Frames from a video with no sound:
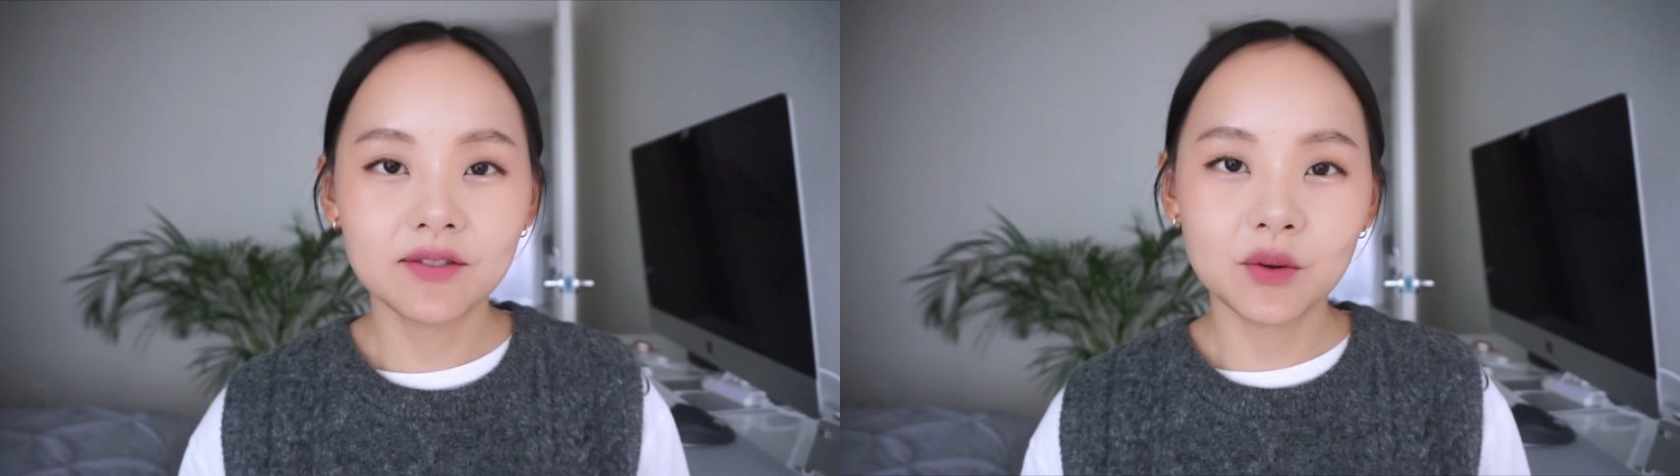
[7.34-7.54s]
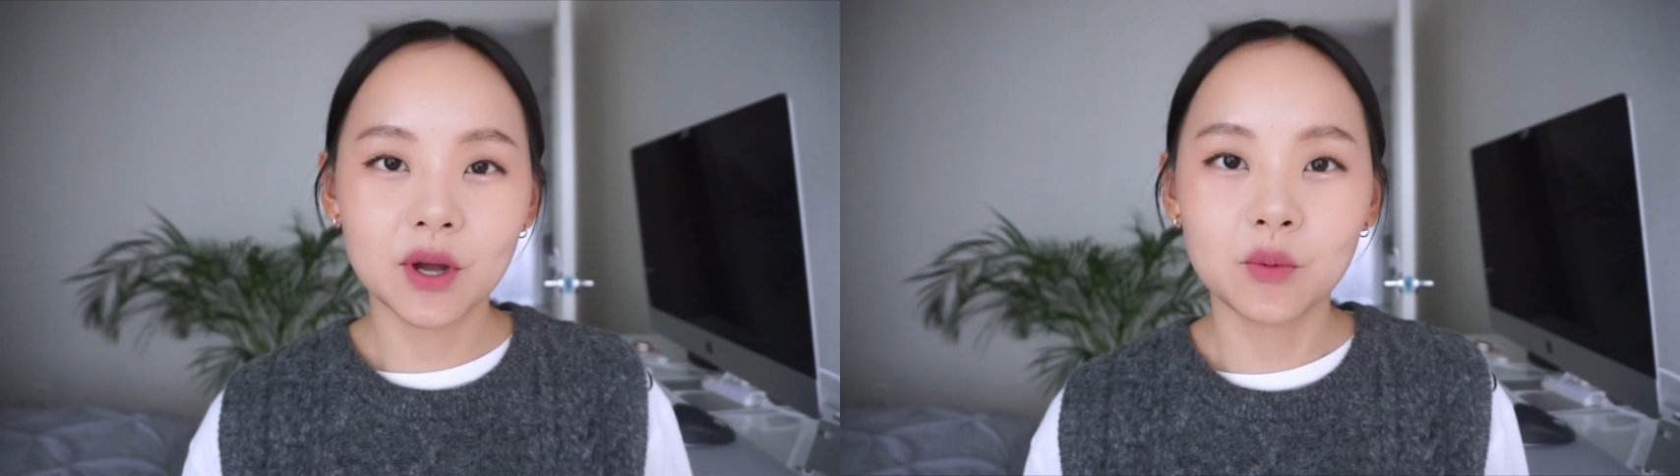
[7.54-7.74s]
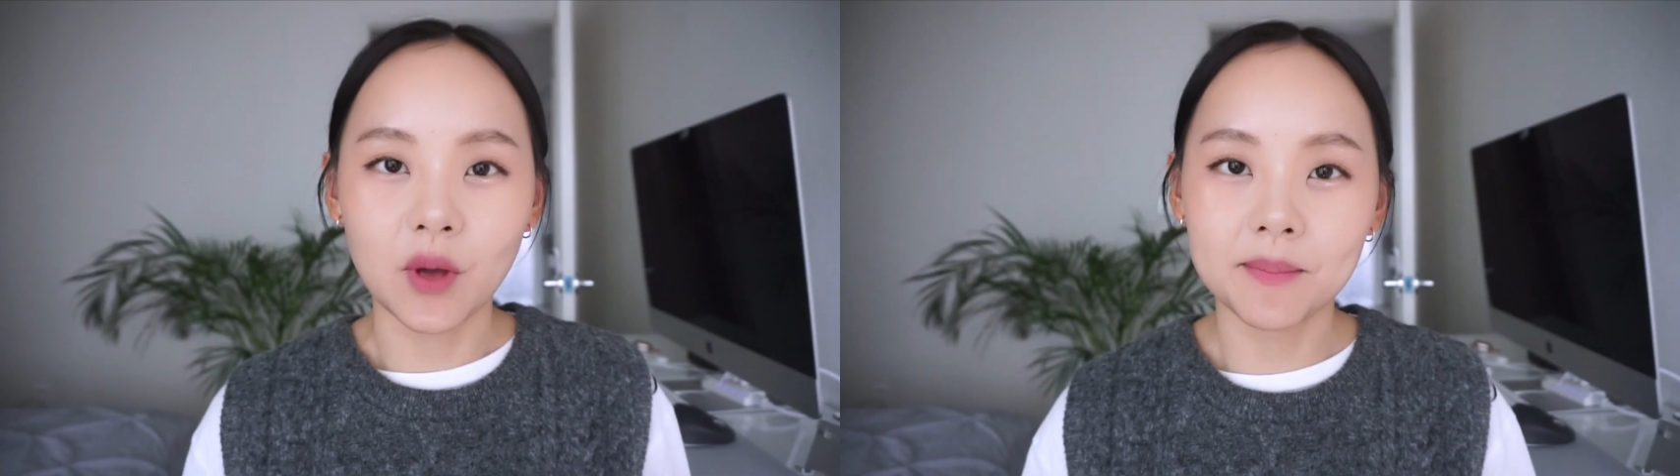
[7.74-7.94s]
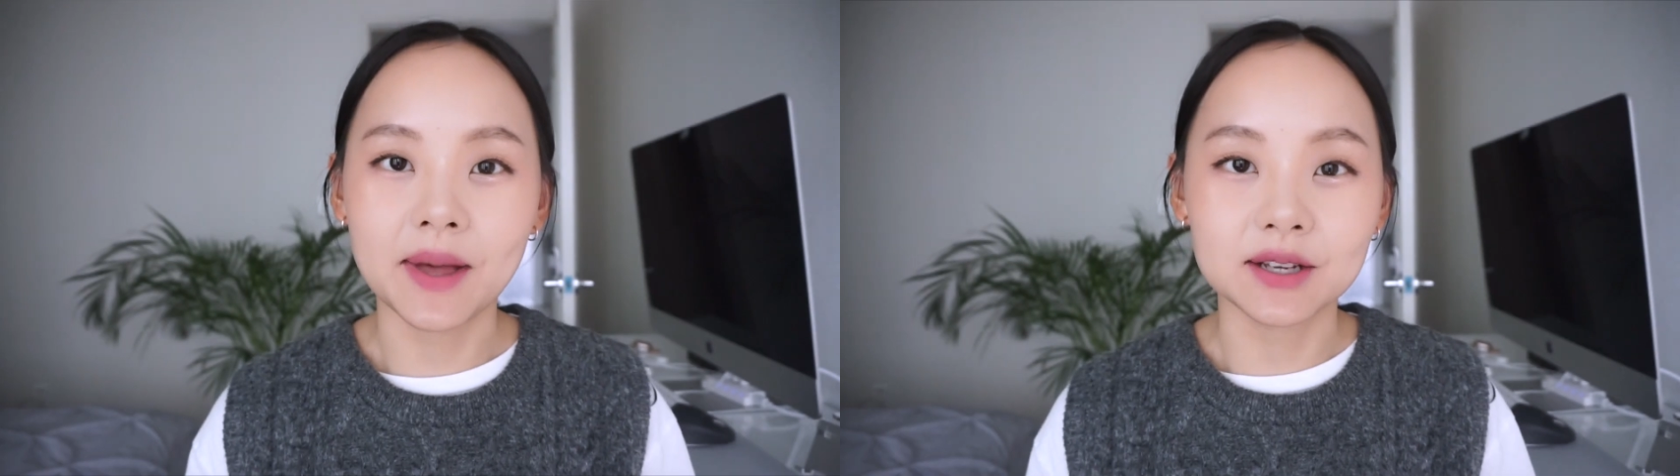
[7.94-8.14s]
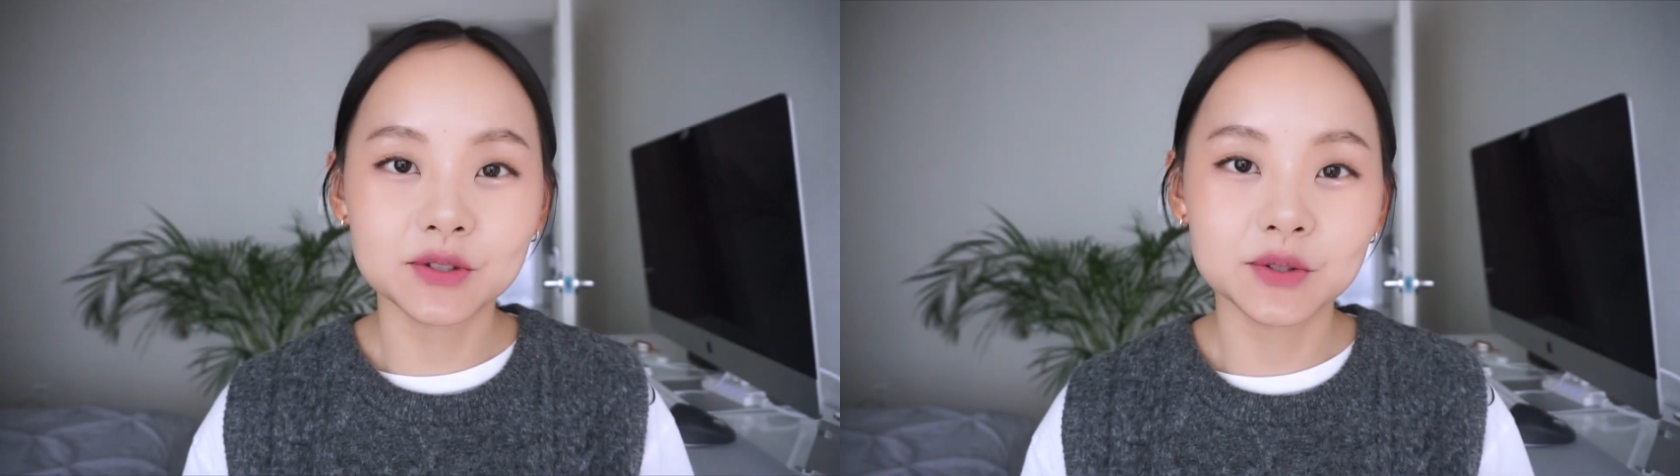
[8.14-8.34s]
everyone, welcome
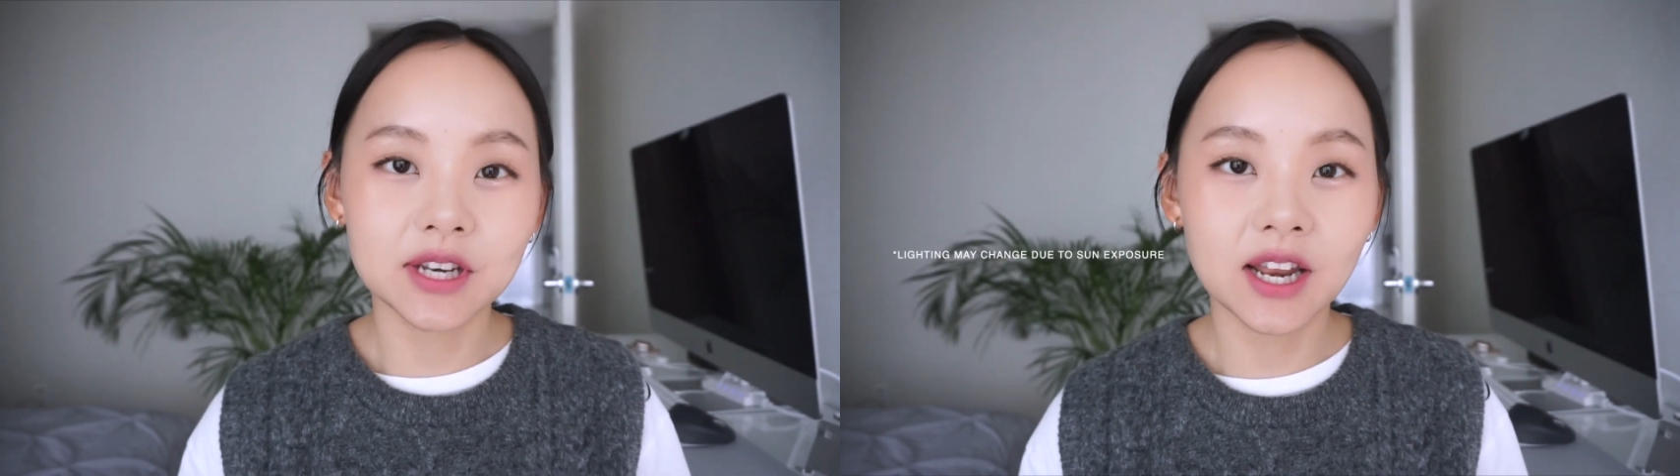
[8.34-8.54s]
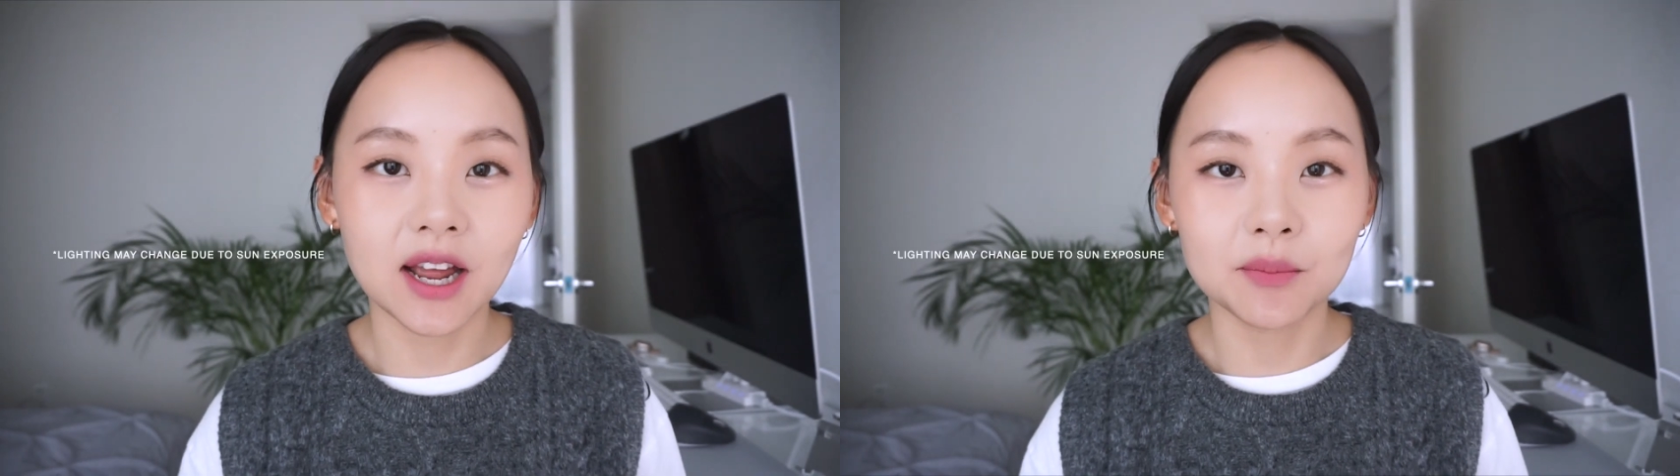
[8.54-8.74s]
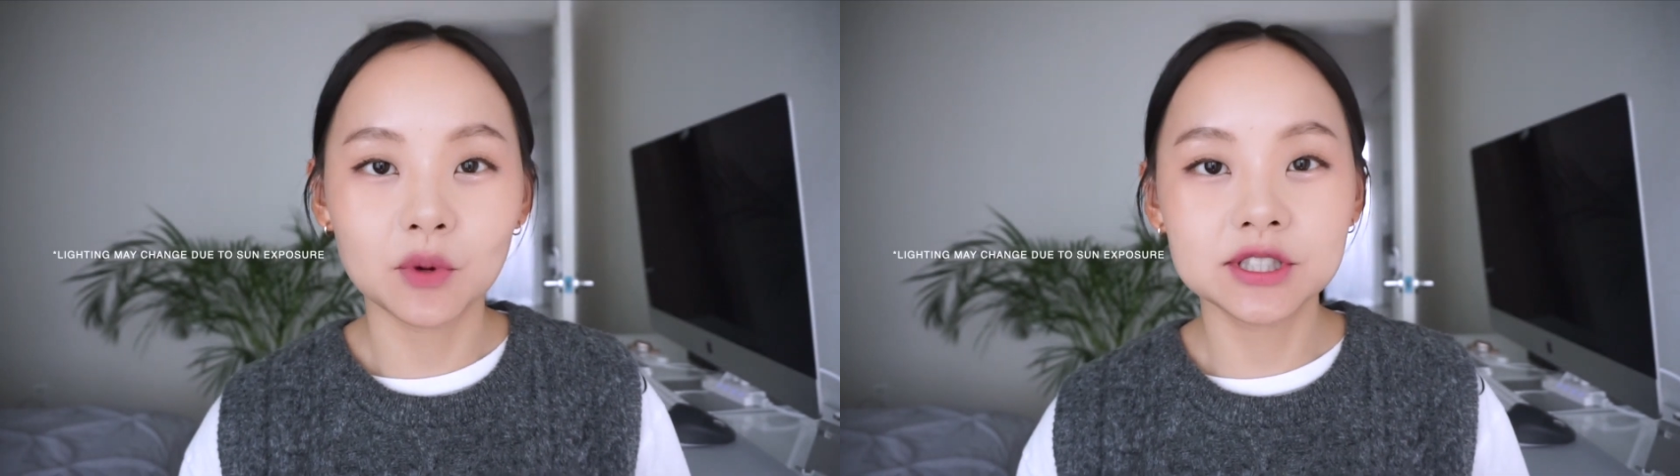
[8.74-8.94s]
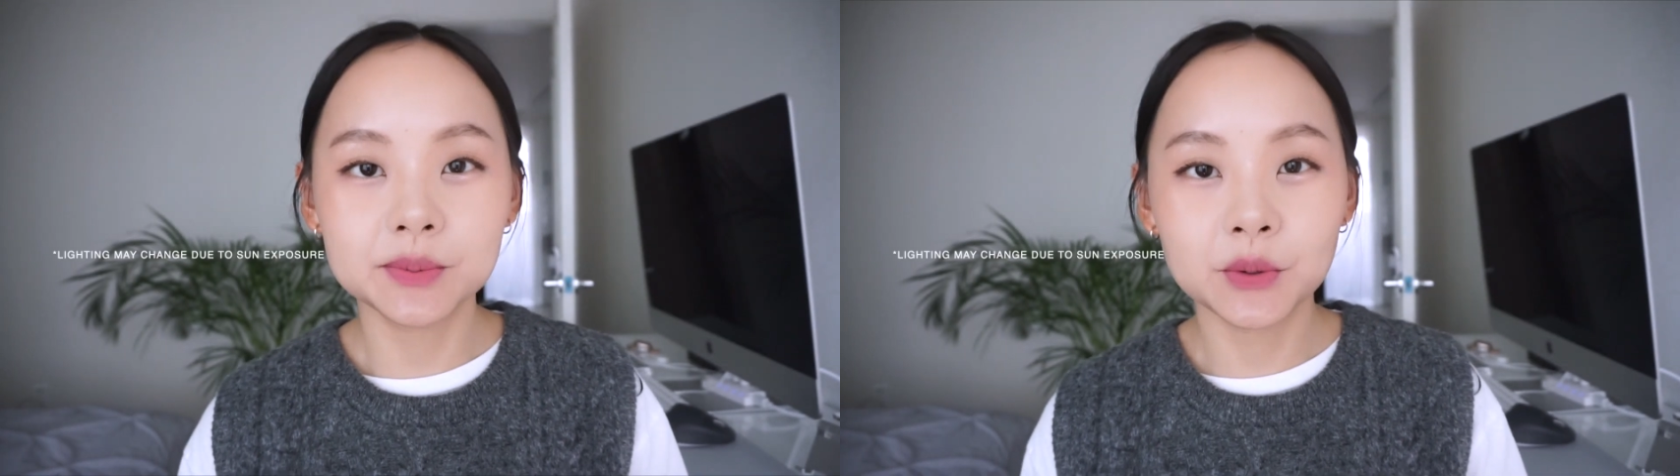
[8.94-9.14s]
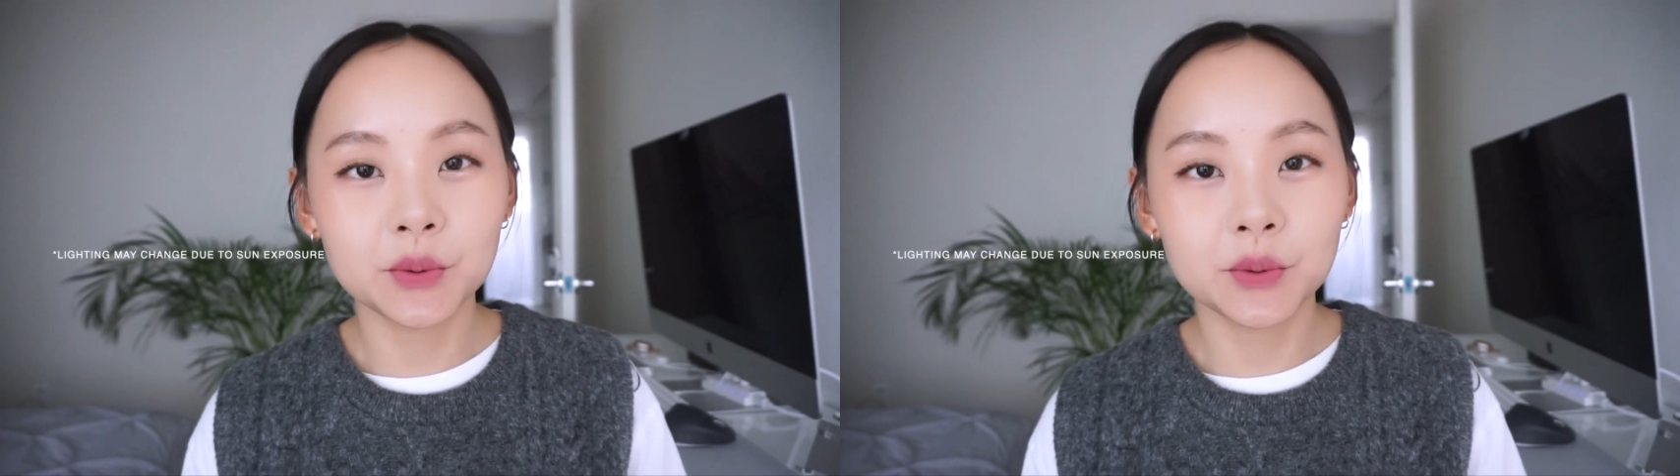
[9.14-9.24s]
back. So today I'm going to be